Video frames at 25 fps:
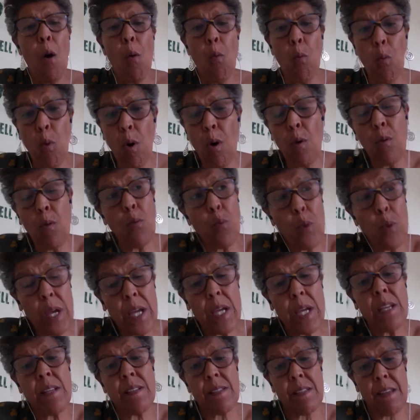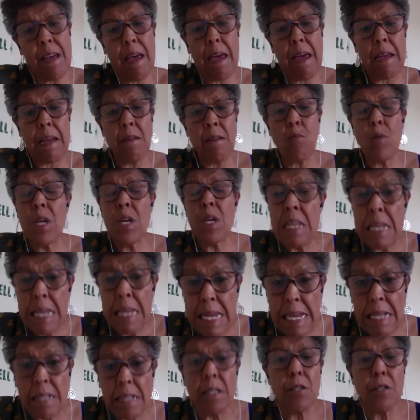What we say, we
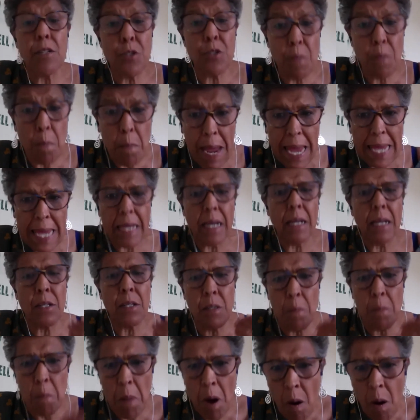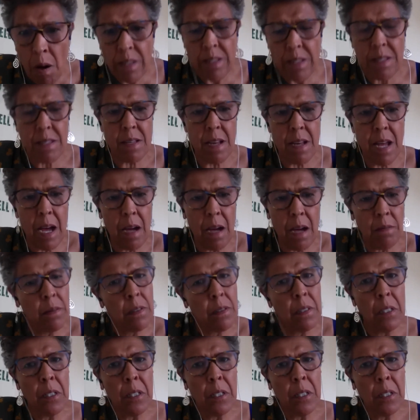need to make demands now.